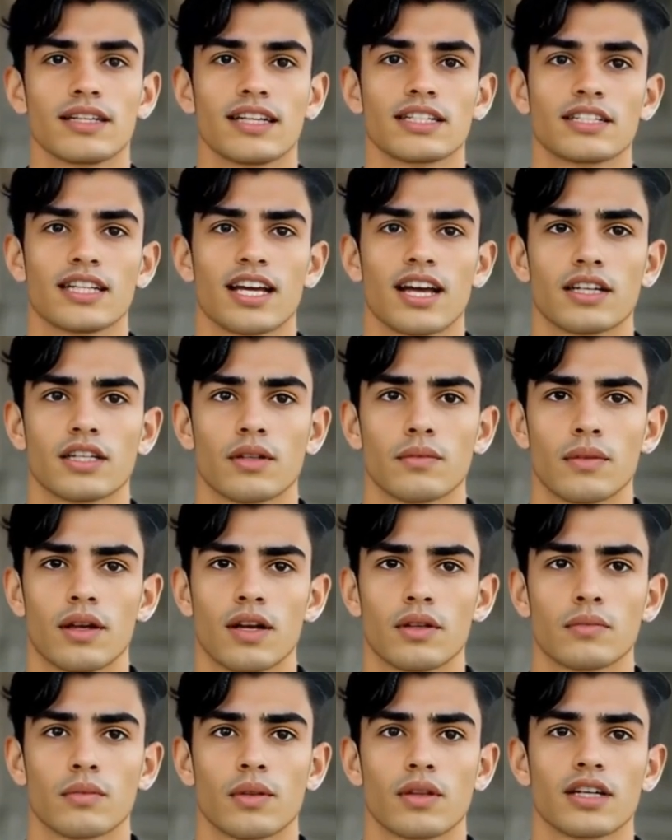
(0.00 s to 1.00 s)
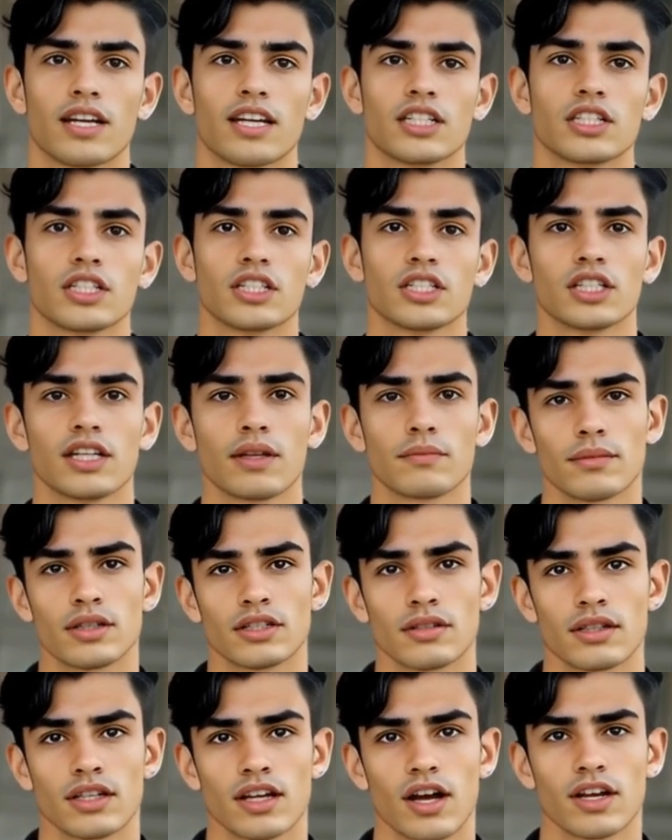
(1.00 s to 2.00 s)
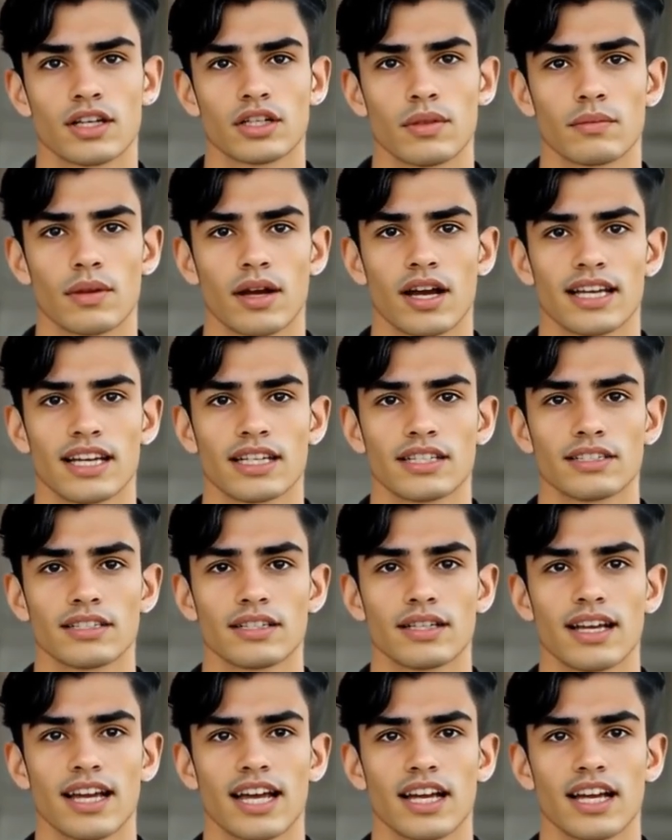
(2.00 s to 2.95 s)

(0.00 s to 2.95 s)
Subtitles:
It's how you build relationships, launch products,